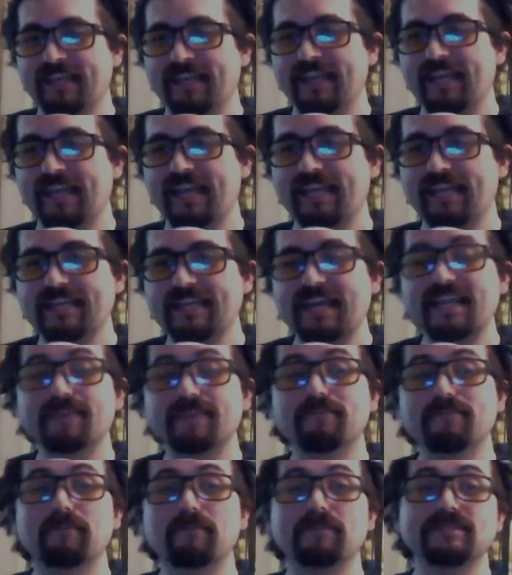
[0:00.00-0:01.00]
And not even
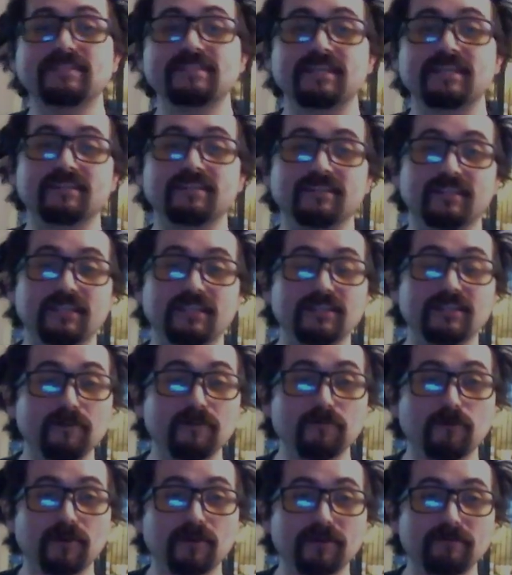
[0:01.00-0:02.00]
a particularly good
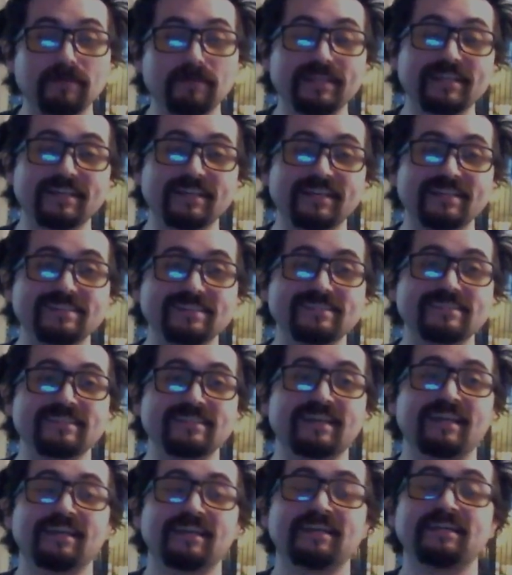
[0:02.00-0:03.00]
one because
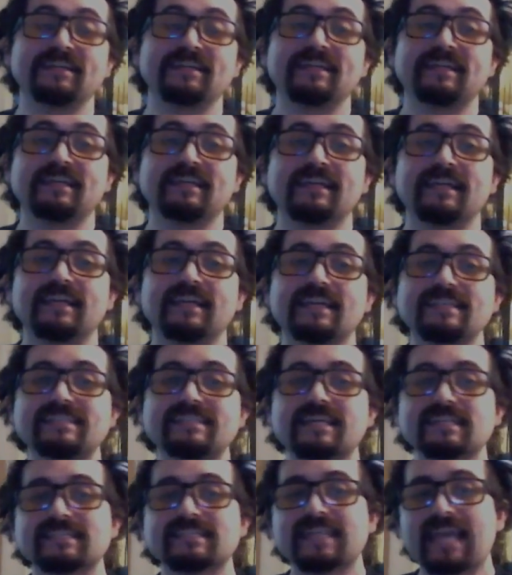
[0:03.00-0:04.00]
it
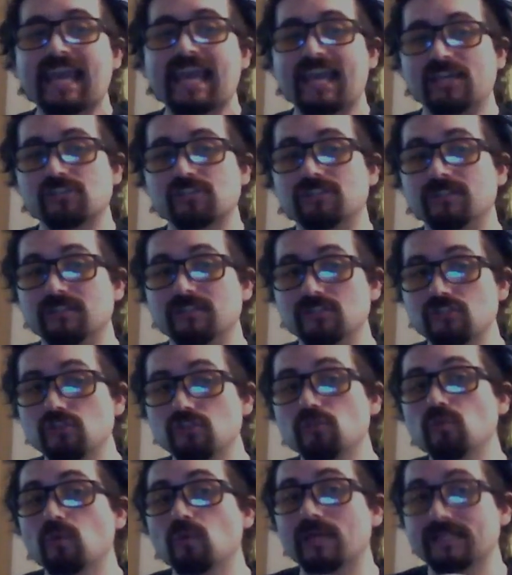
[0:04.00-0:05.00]
doesn't actually do
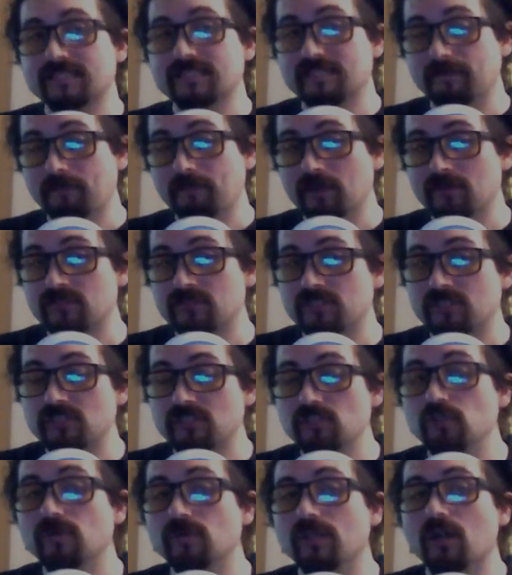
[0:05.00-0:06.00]
what it's supposed to
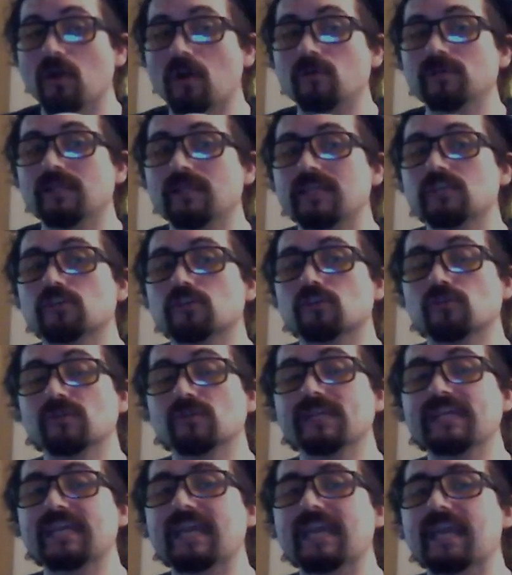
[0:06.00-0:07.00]
do. It only
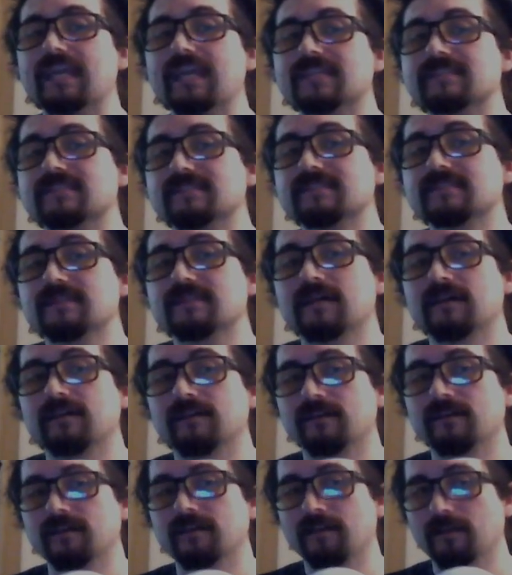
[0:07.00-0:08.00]
creates
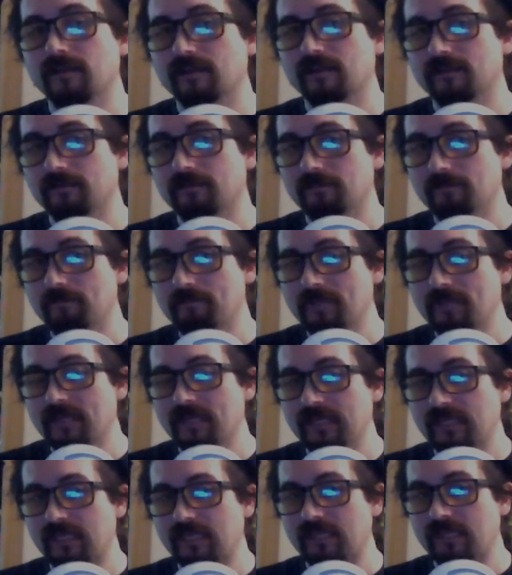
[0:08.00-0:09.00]

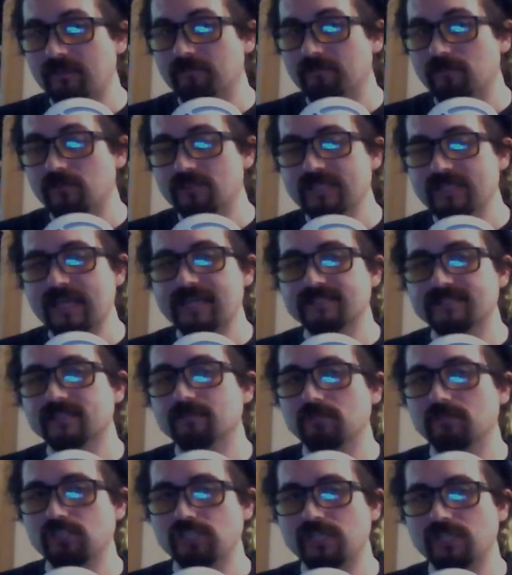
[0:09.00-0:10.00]
money. When you task a
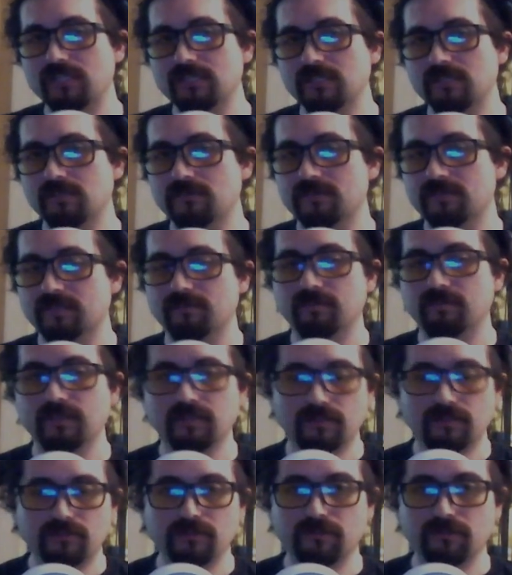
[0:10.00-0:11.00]
machine to do something,
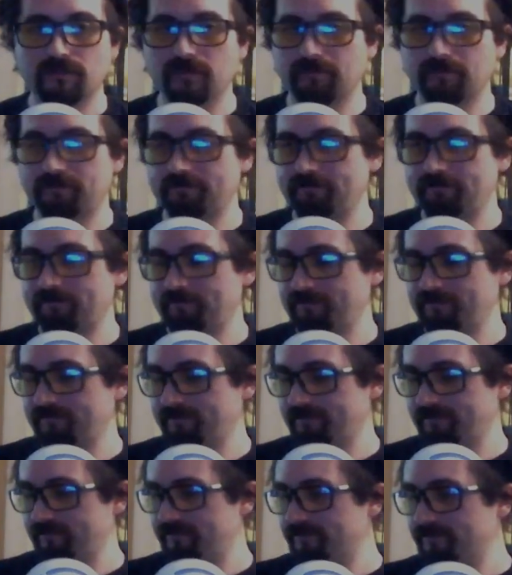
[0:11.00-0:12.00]
it'll do it.
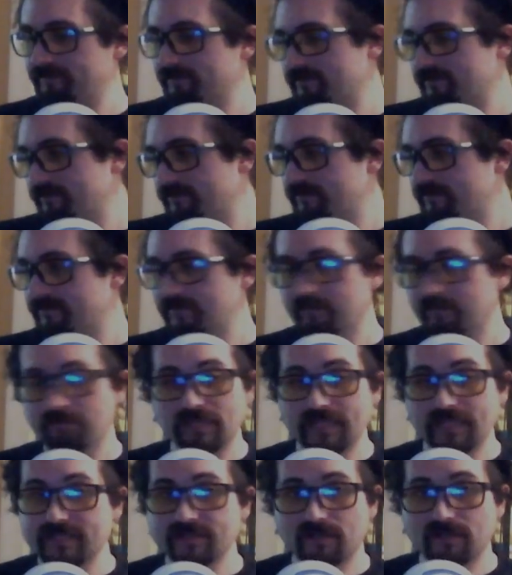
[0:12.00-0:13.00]
But
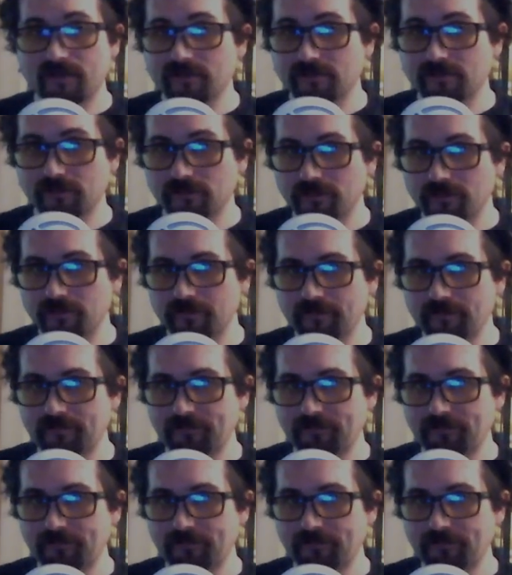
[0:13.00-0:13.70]
that's all it'll do.